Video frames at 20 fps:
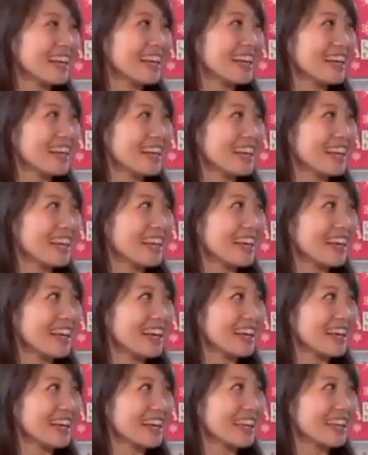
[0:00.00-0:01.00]

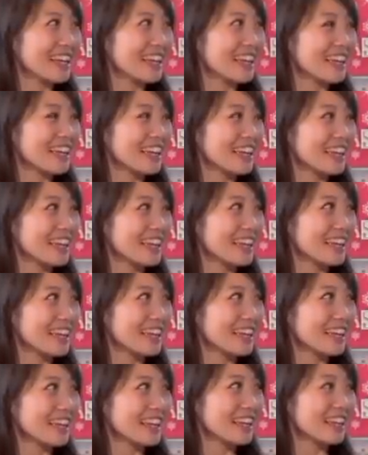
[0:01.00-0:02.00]

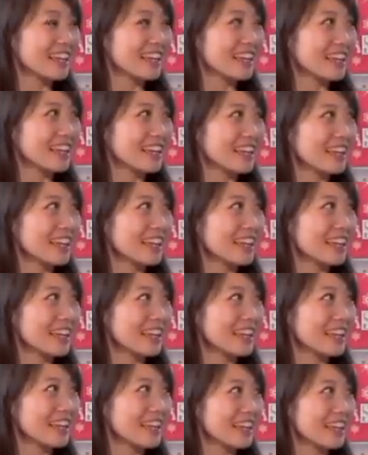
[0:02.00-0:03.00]

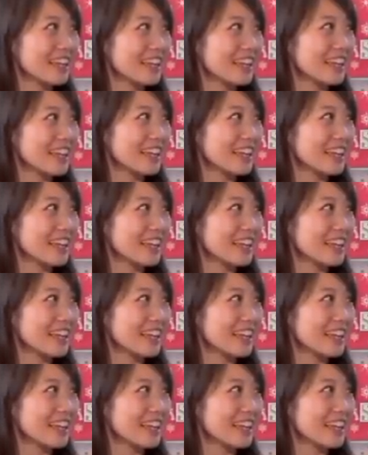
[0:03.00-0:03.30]
[no speech]